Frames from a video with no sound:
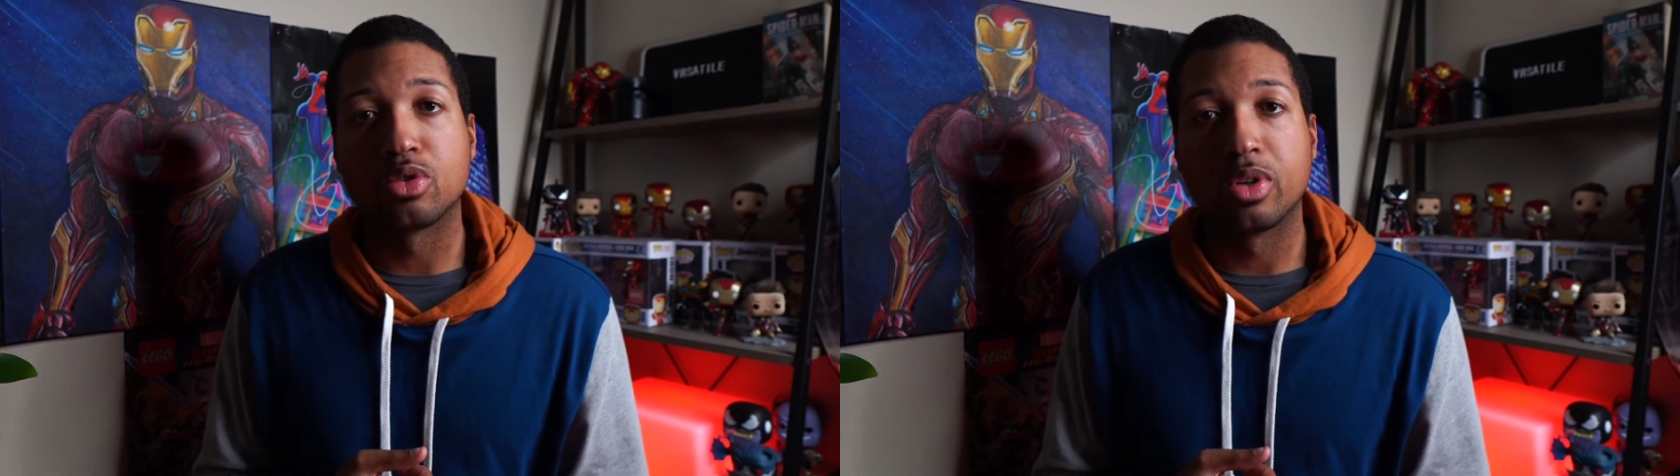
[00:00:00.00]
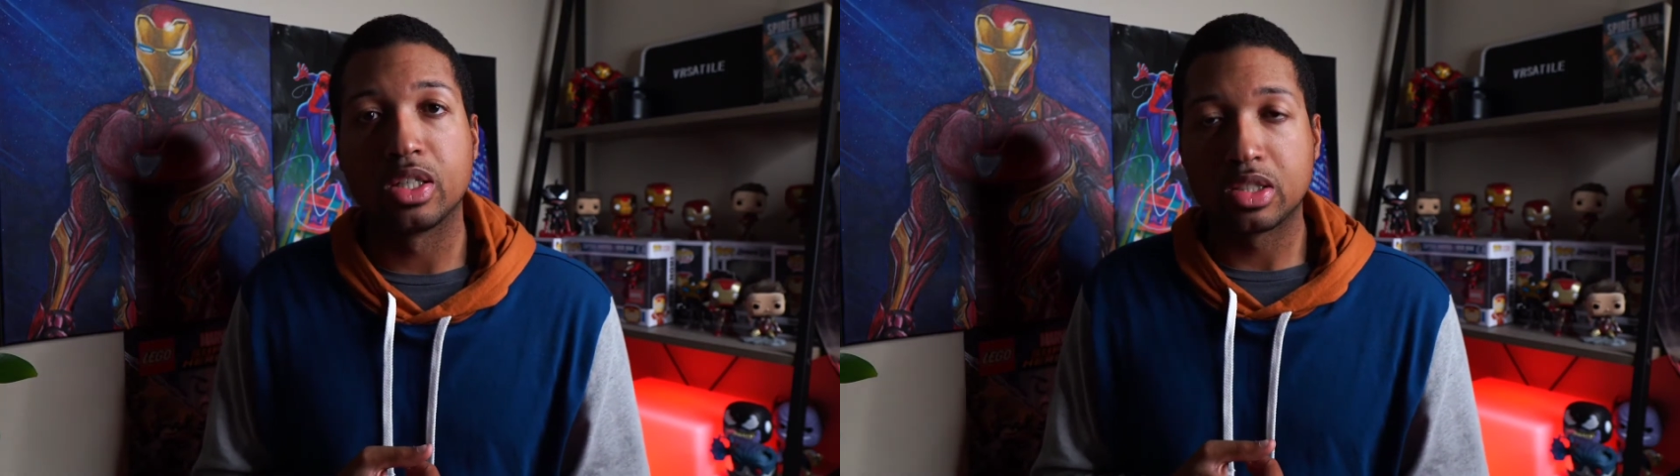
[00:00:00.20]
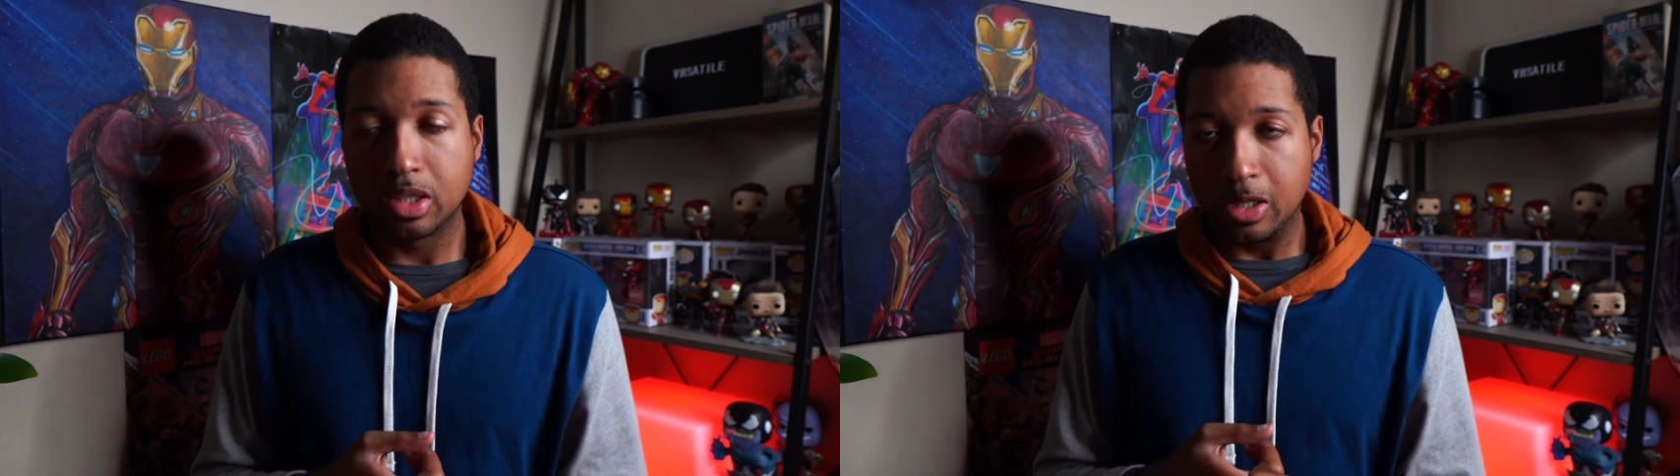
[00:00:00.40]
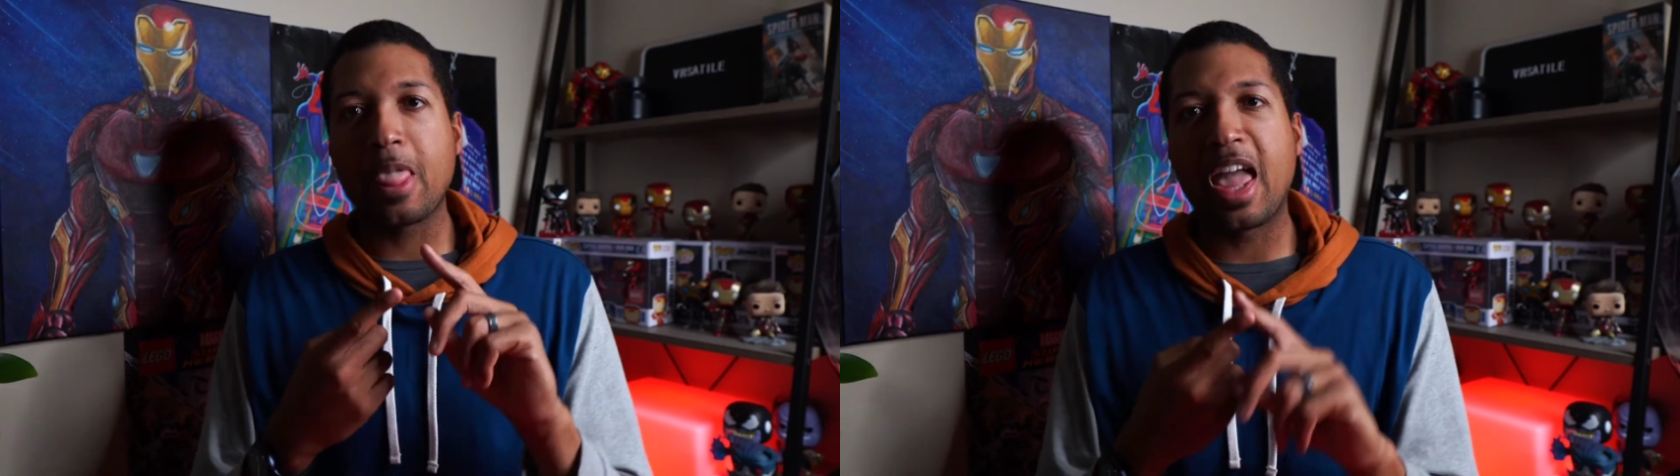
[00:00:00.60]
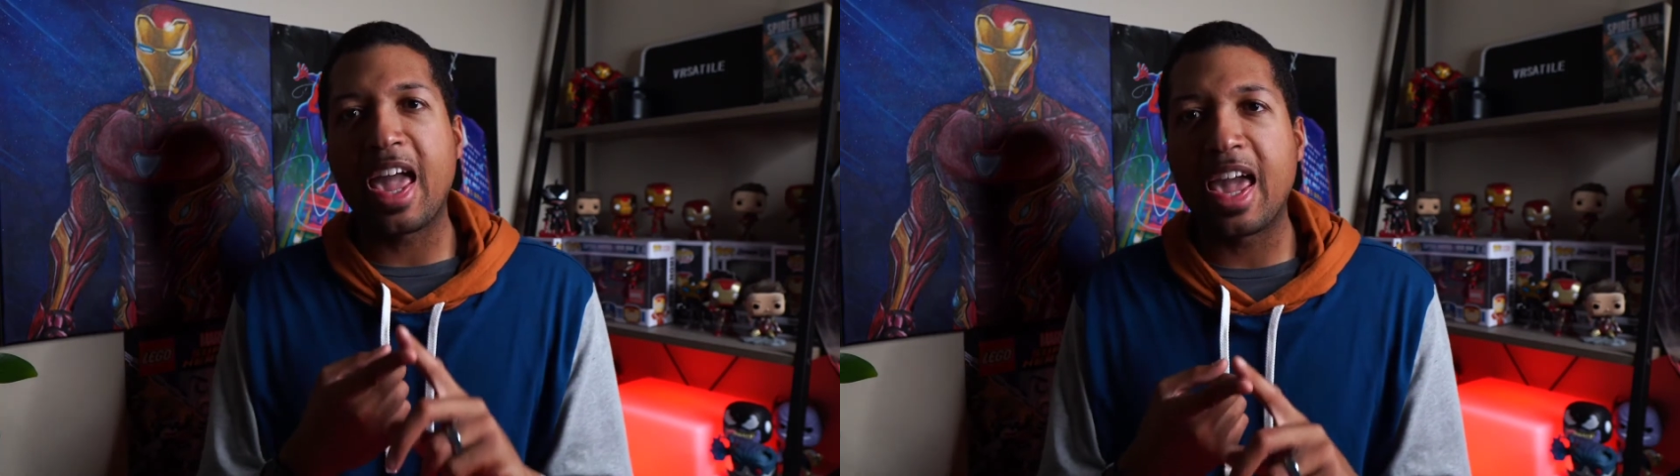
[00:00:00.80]
arrest.
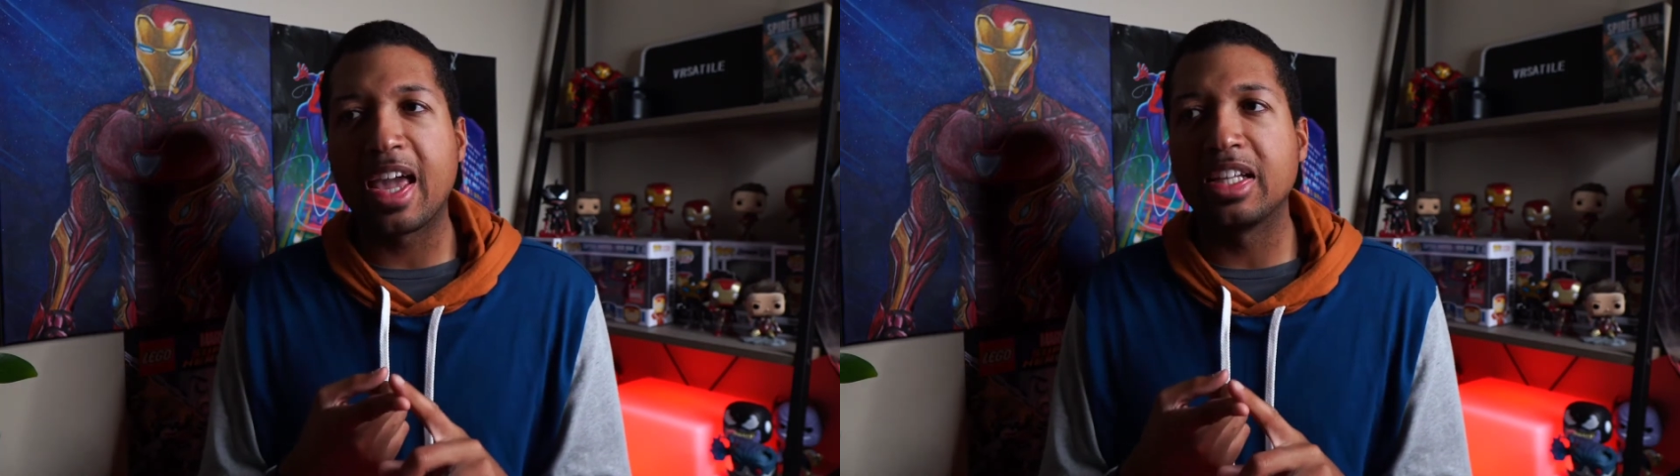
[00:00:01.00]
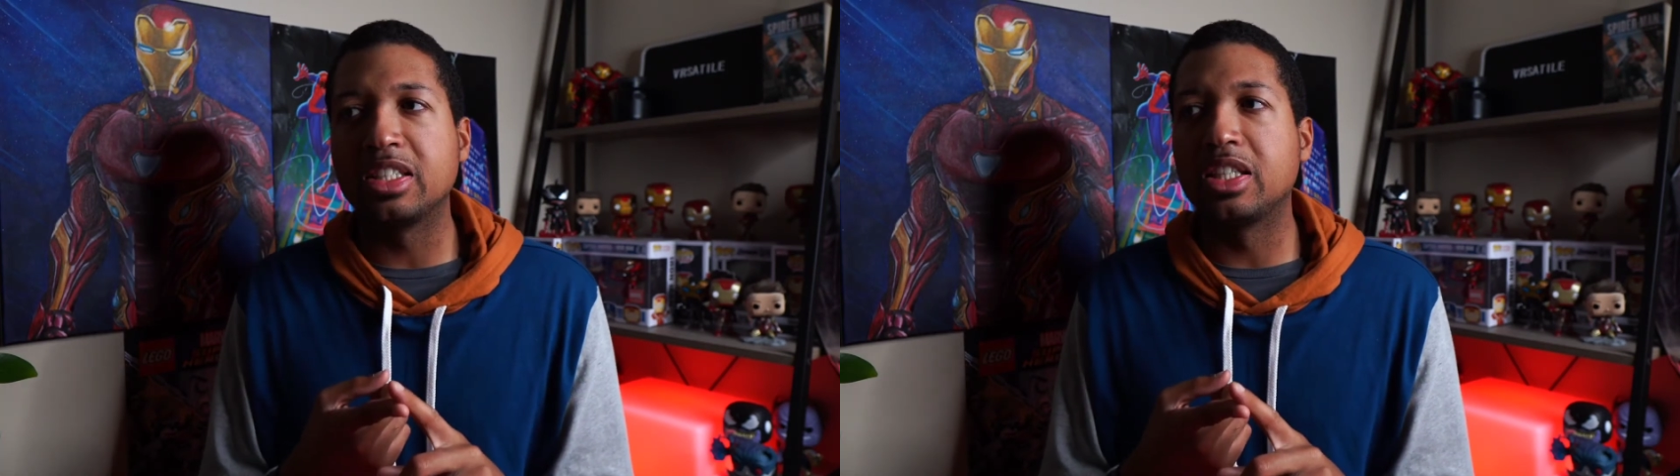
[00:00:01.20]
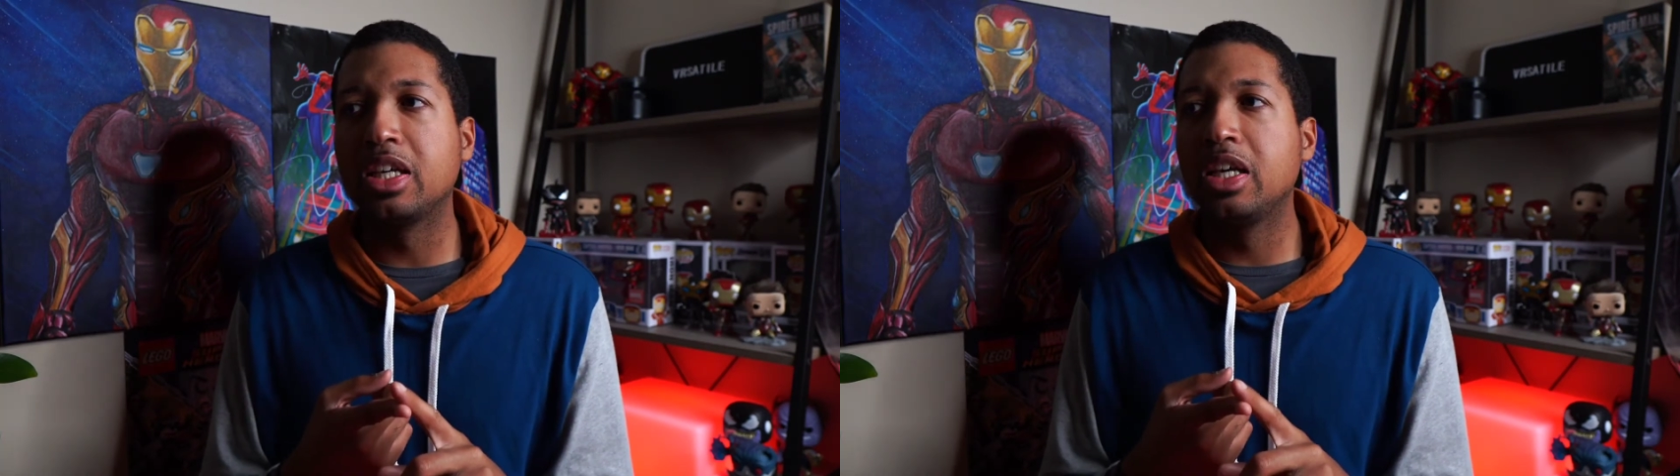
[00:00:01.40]
And